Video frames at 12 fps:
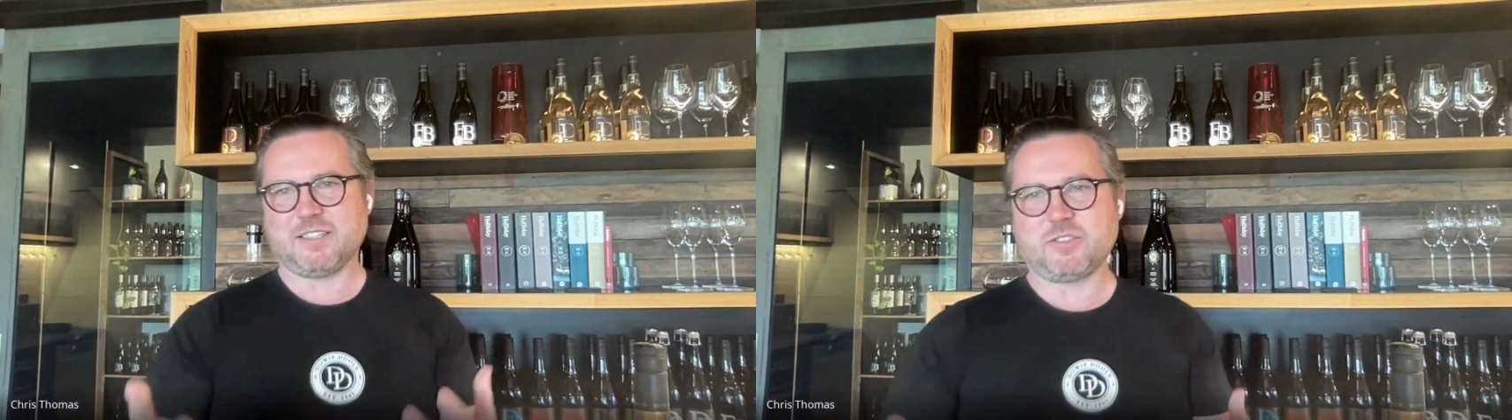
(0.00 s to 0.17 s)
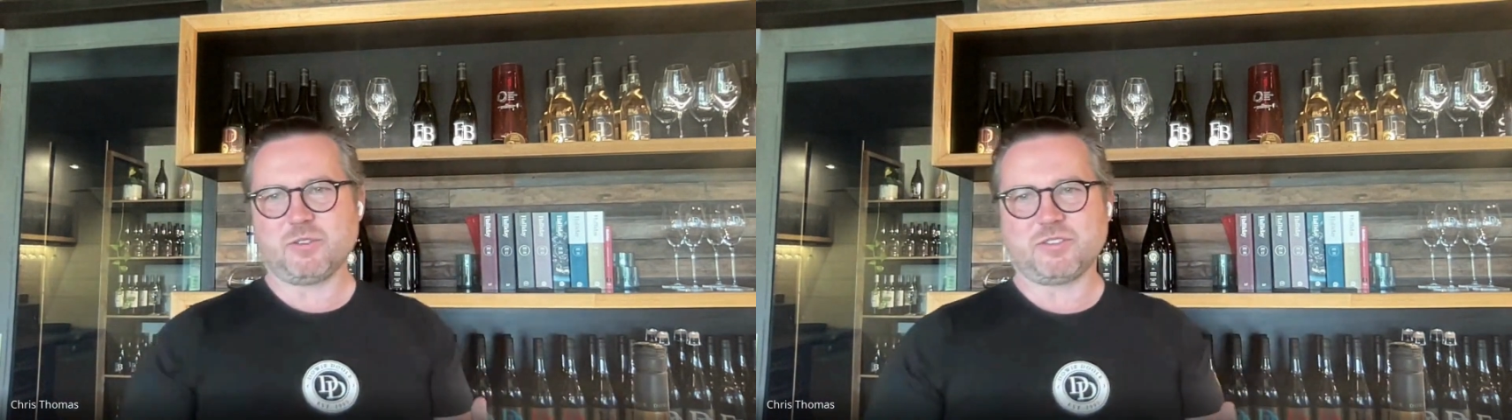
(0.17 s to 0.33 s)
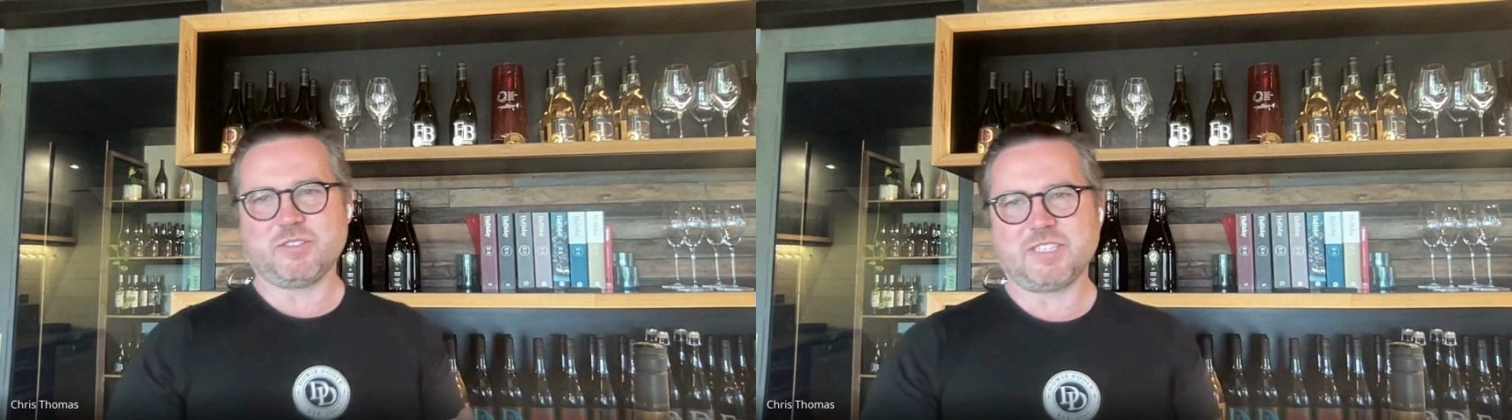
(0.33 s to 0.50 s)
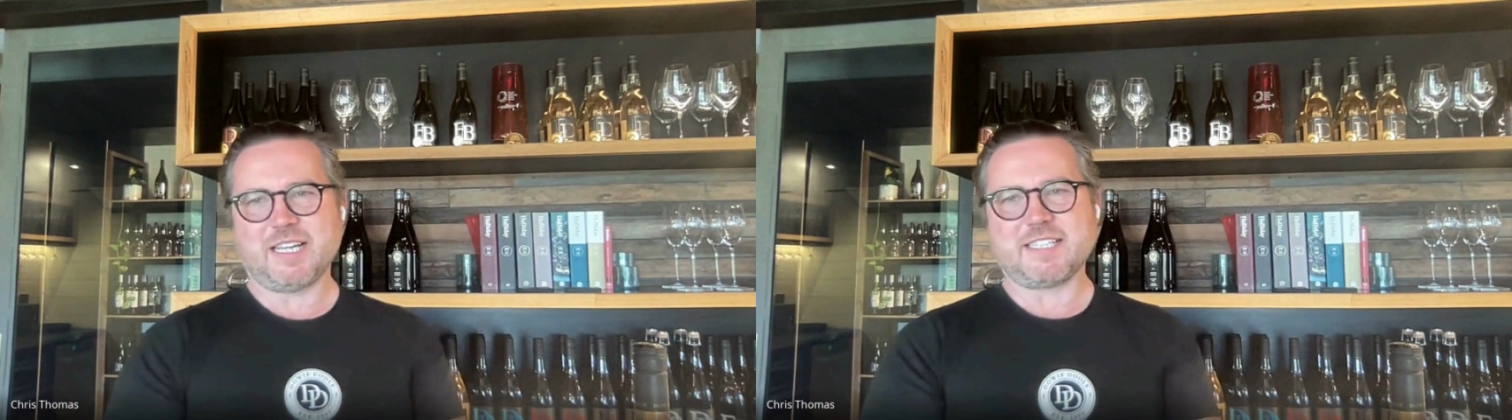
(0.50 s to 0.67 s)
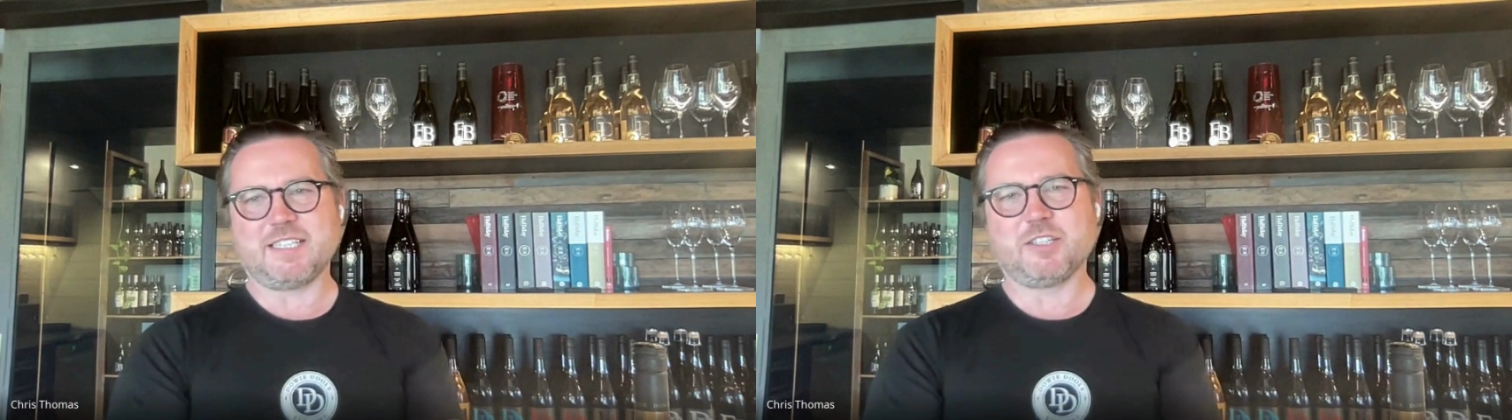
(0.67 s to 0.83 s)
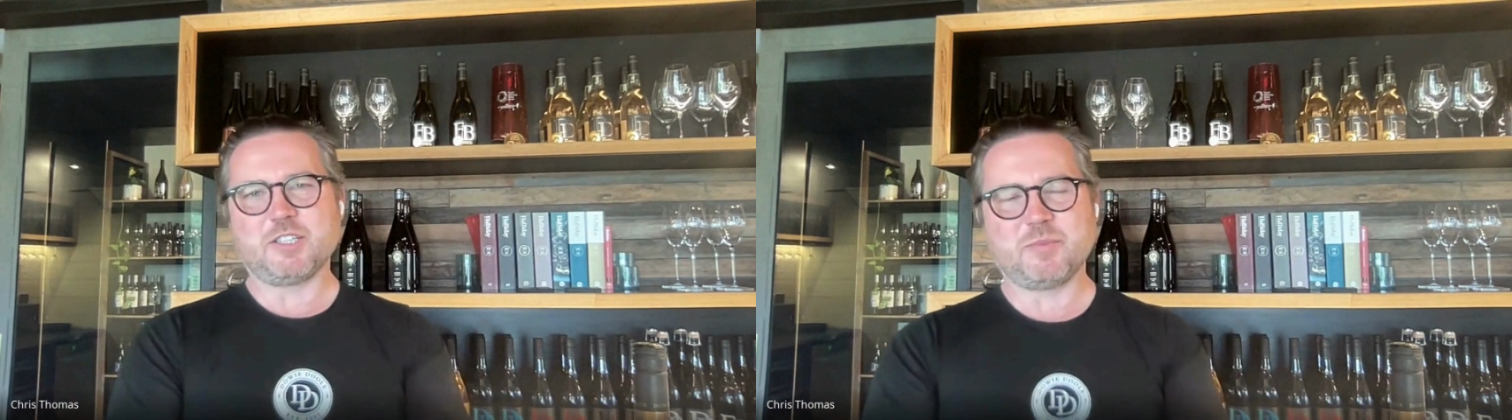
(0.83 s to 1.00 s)
Talk through the
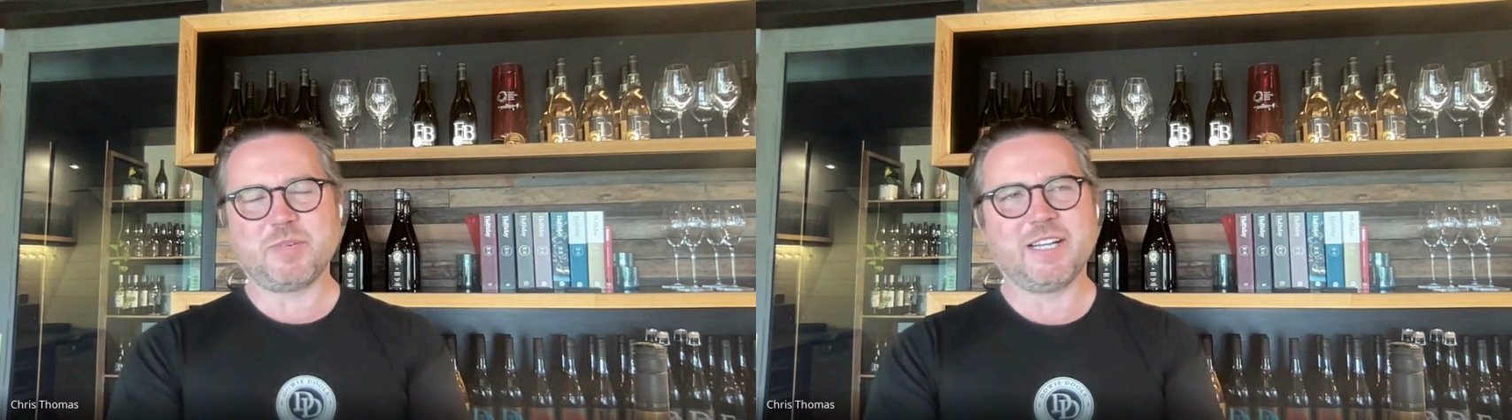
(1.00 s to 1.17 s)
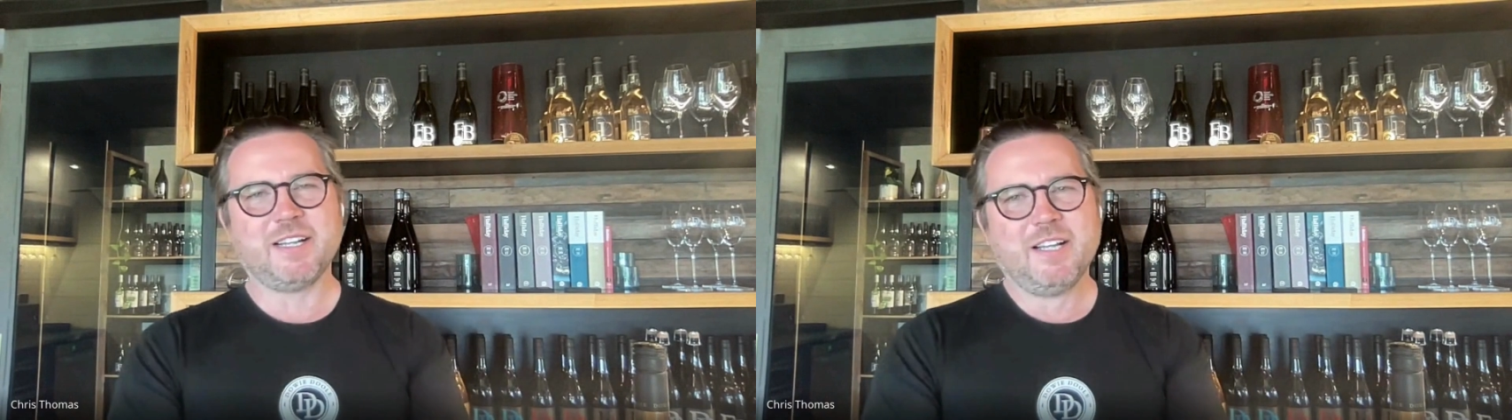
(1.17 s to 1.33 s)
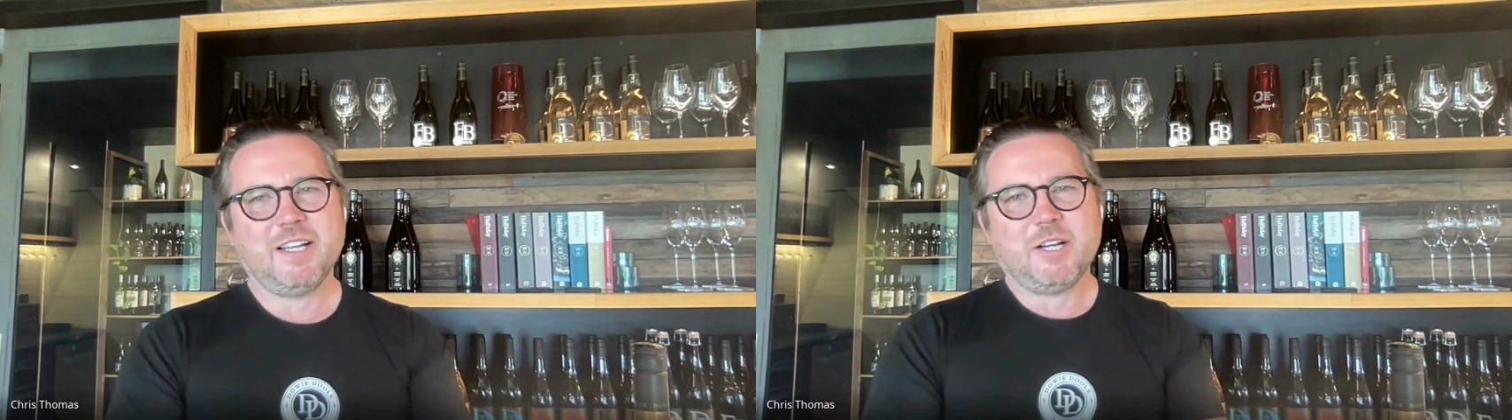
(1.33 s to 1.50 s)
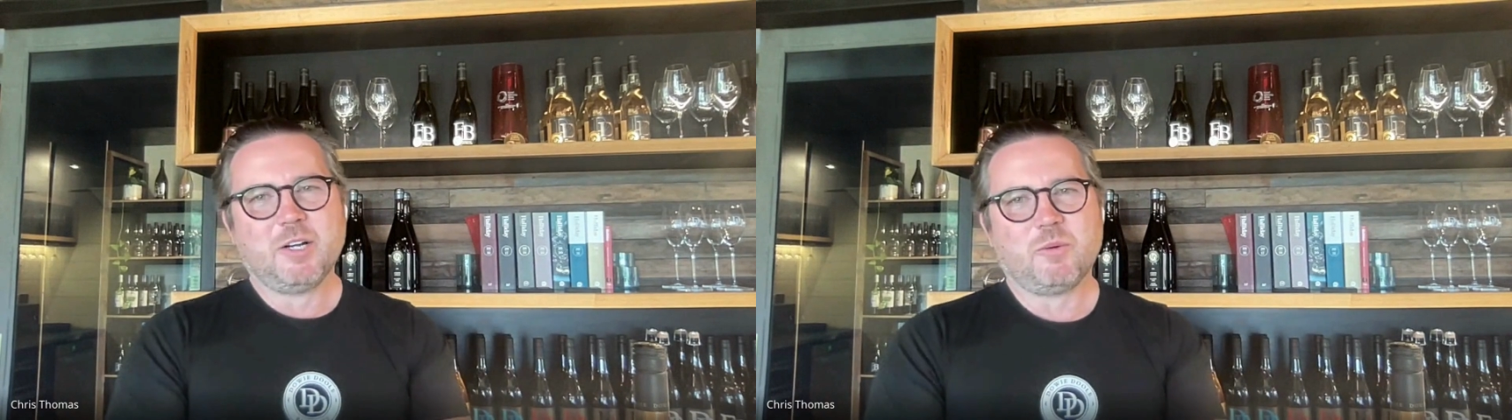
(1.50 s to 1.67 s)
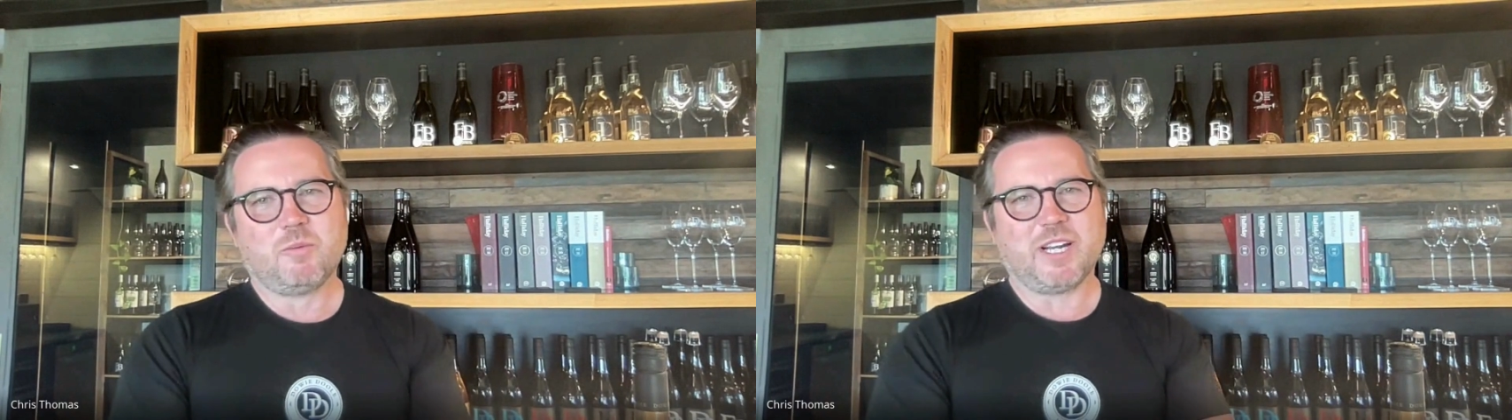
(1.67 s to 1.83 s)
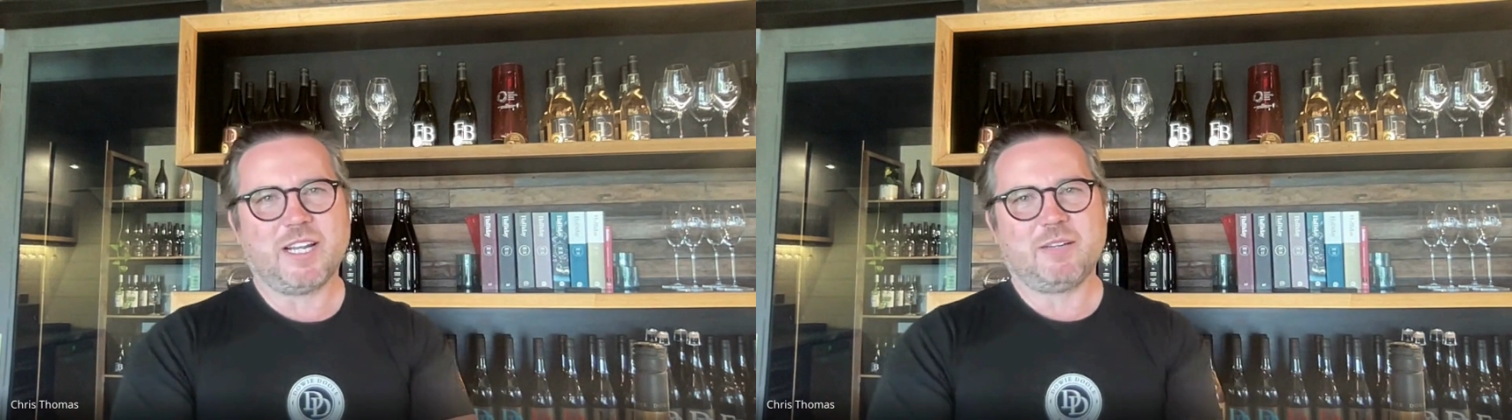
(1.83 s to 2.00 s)
tasting notes. But what